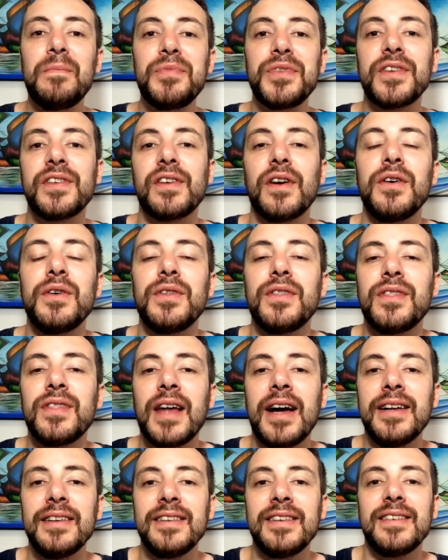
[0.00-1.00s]
So
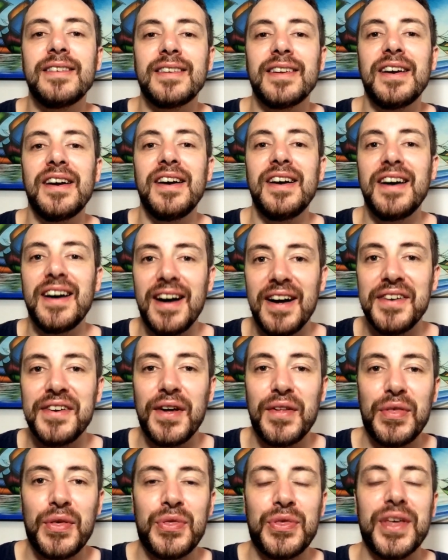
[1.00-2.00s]
that's
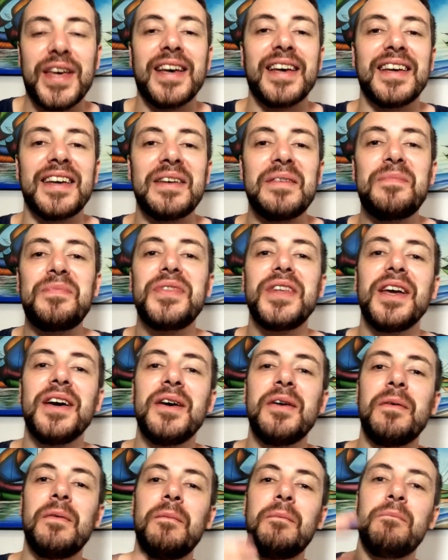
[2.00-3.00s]
another thing.
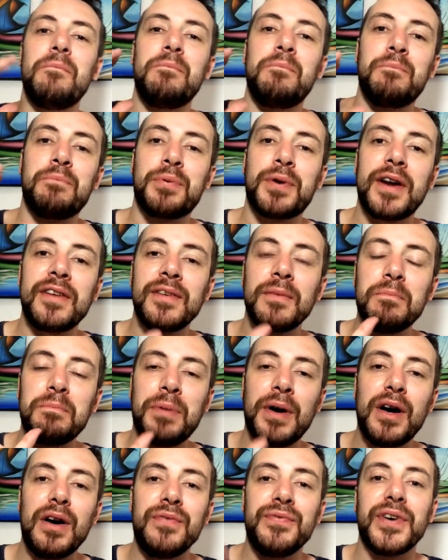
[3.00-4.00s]
Present
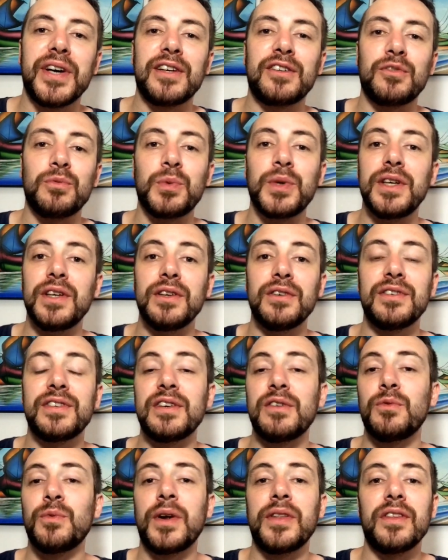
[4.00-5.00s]
perfect, we use
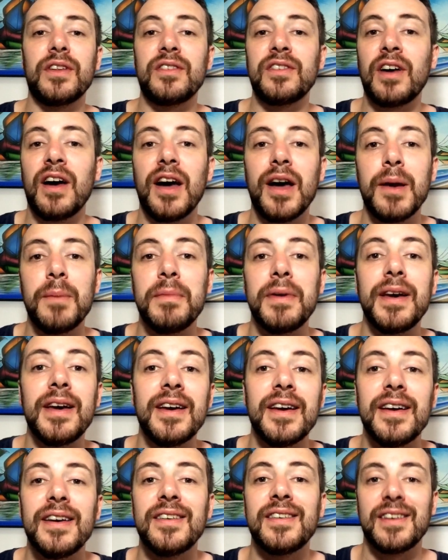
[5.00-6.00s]
it when the time
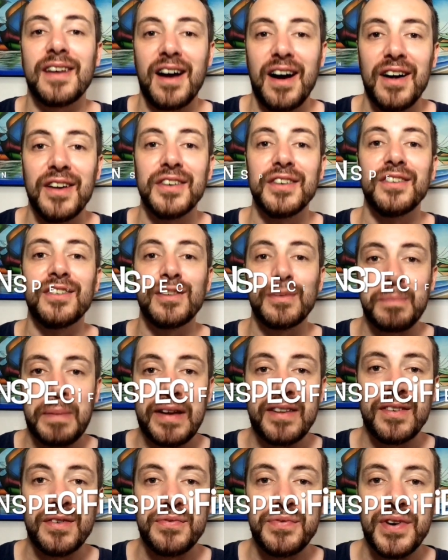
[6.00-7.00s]
is
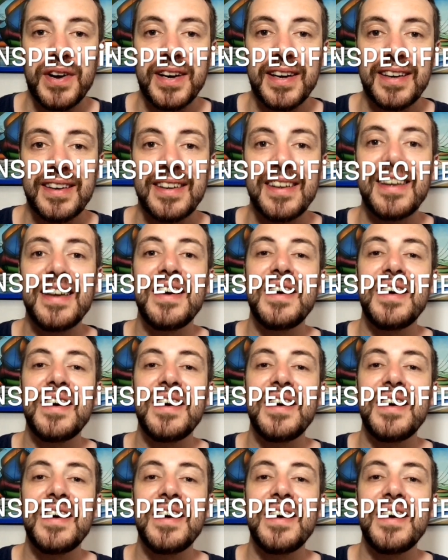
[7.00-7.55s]
unspecified.